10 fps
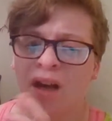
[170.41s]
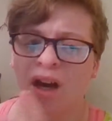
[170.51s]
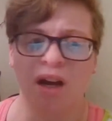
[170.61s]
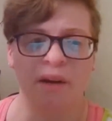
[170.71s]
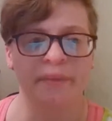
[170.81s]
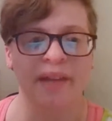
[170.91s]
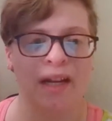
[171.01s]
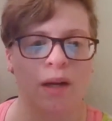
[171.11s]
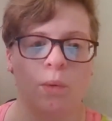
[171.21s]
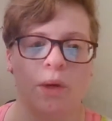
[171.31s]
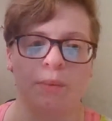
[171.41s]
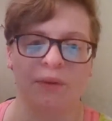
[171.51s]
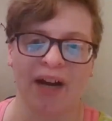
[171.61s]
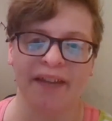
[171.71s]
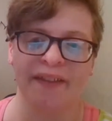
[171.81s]
They didn't want to
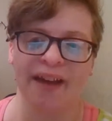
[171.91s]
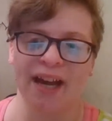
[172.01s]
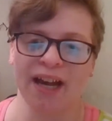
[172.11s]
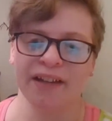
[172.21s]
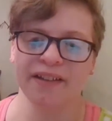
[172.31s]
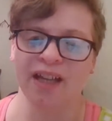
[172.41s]
provide that.